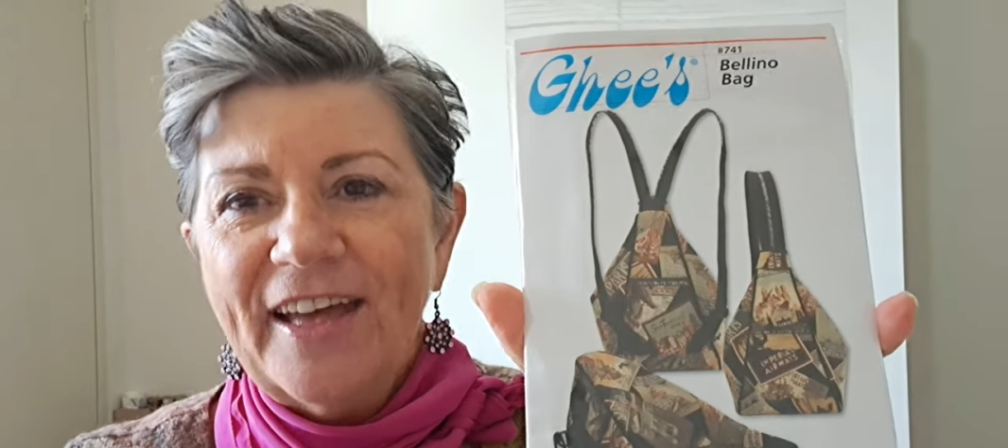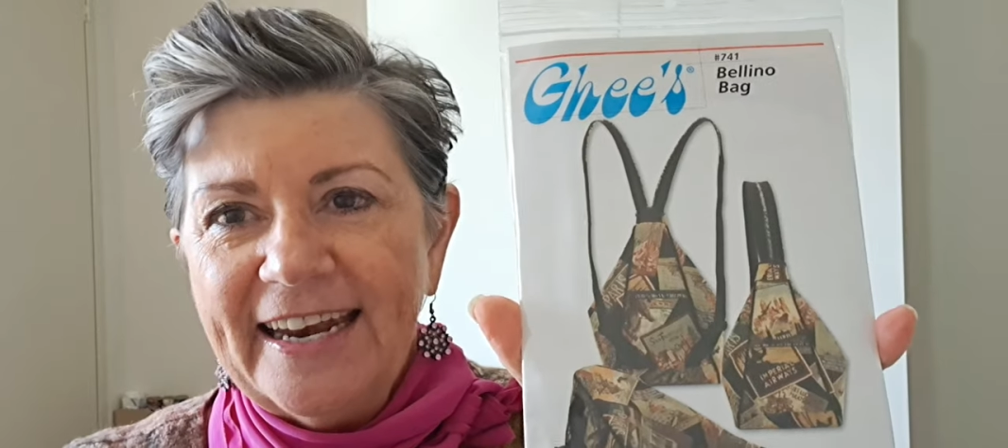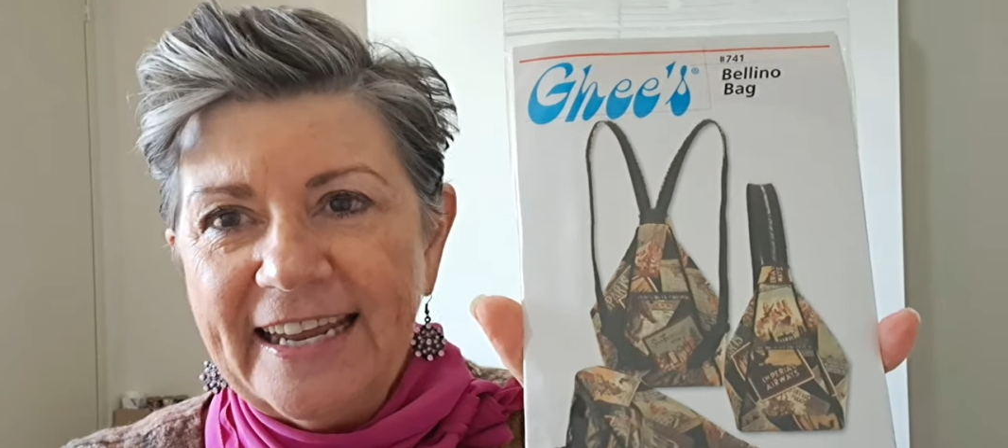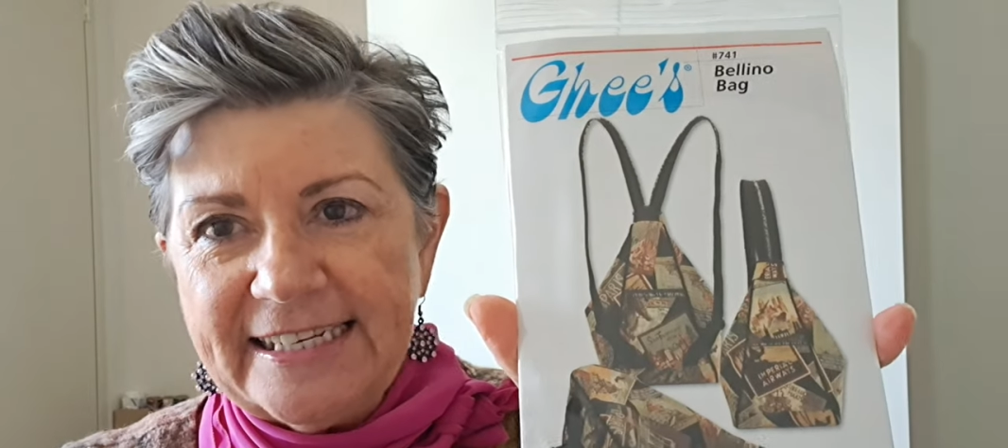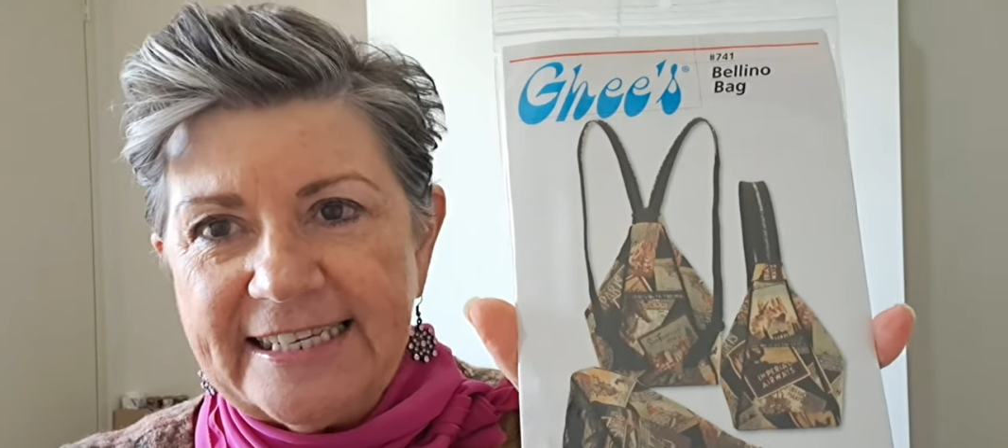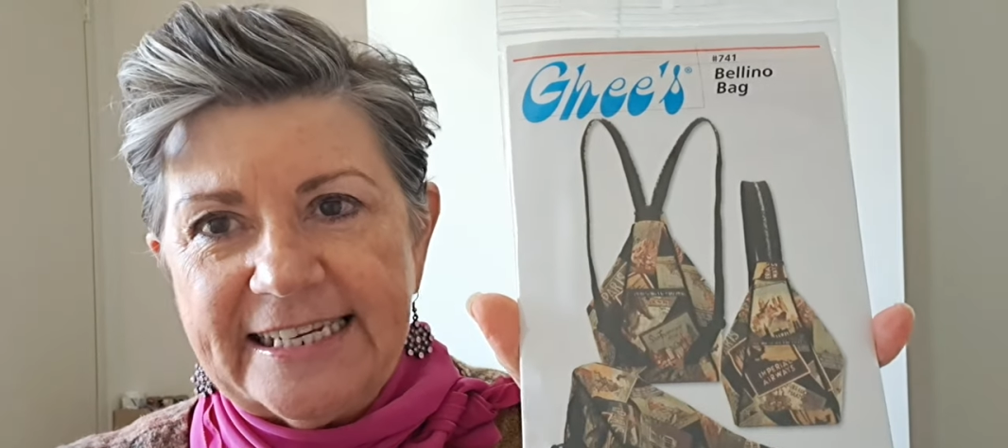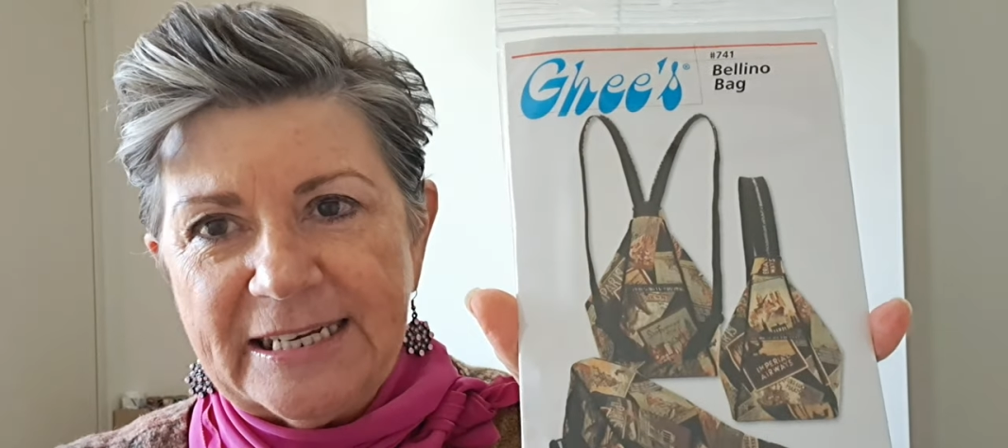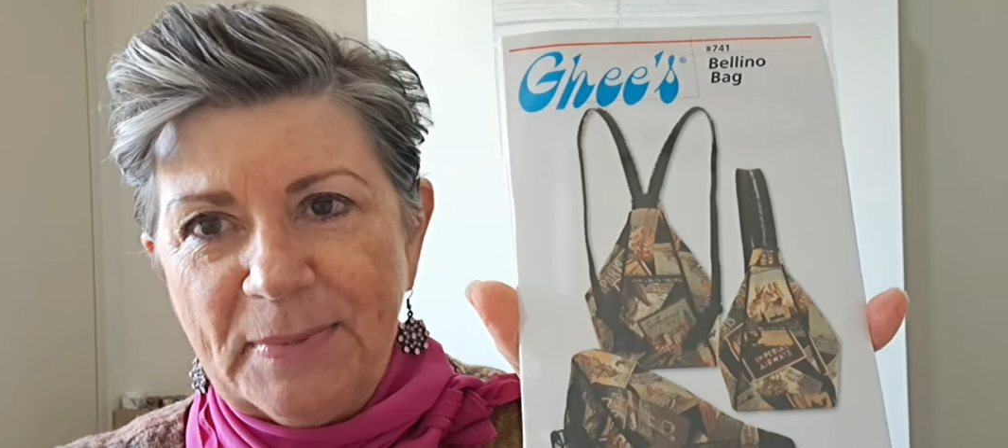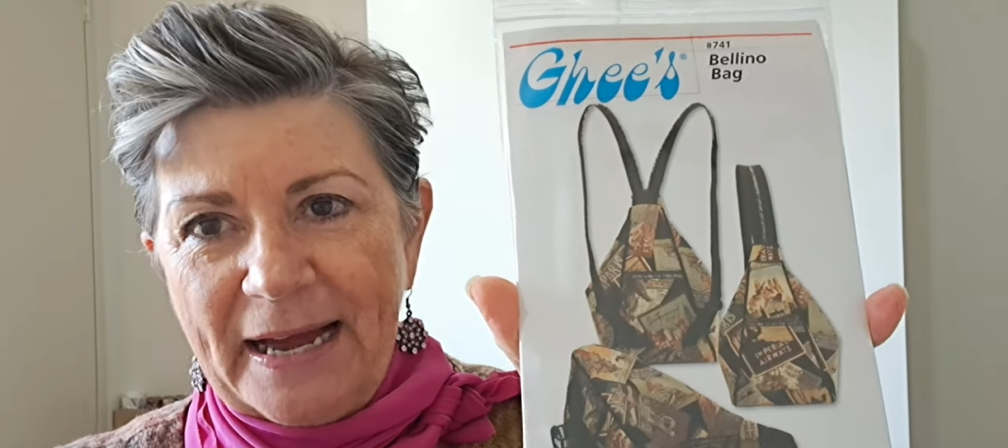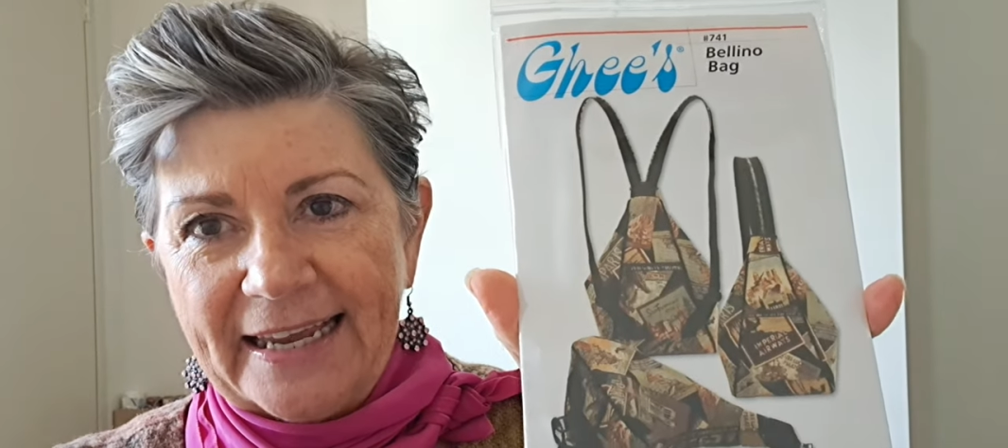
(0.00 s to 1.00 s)
that easy
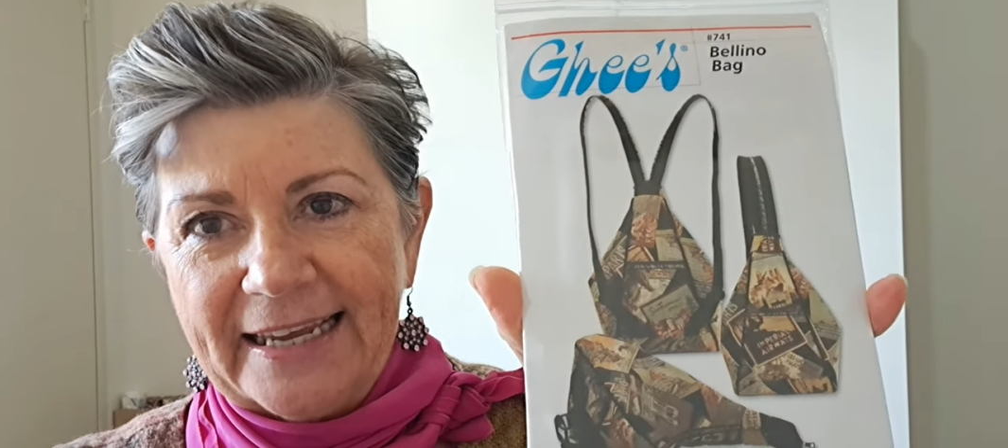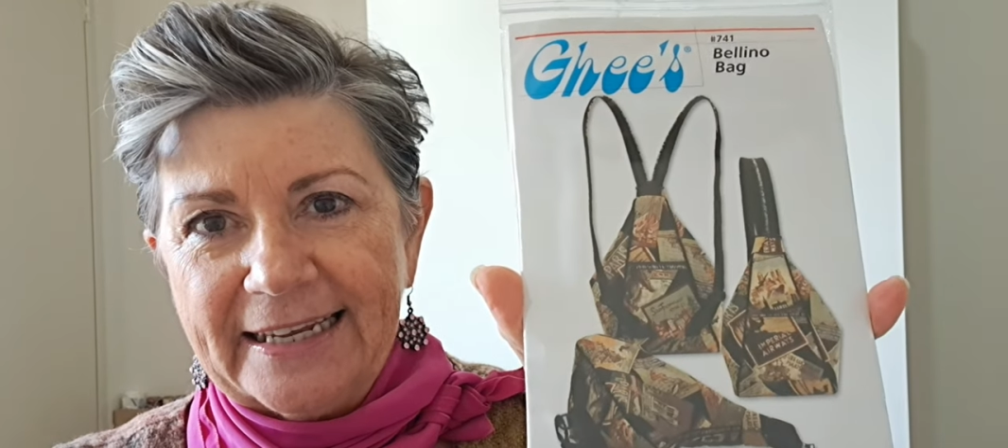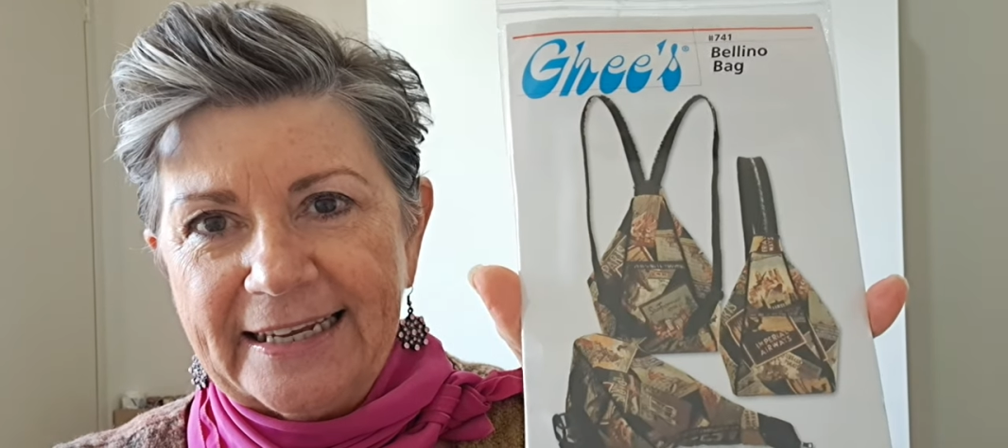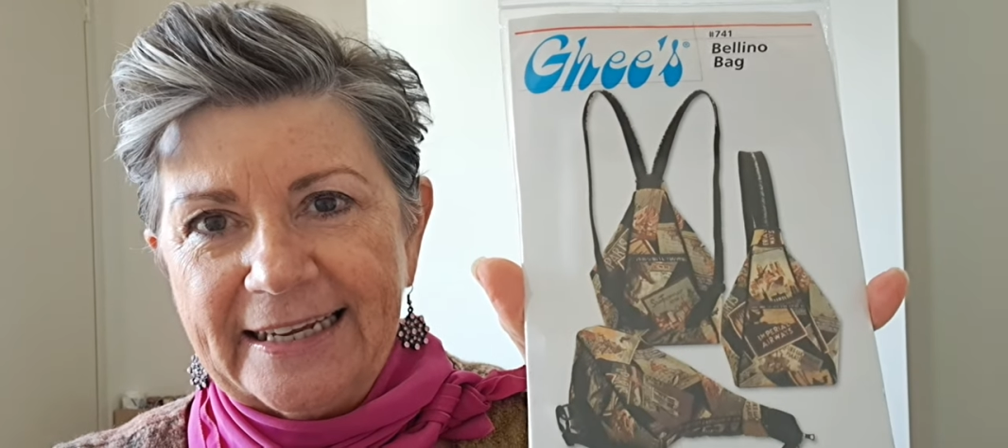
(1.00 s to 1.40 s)
to make.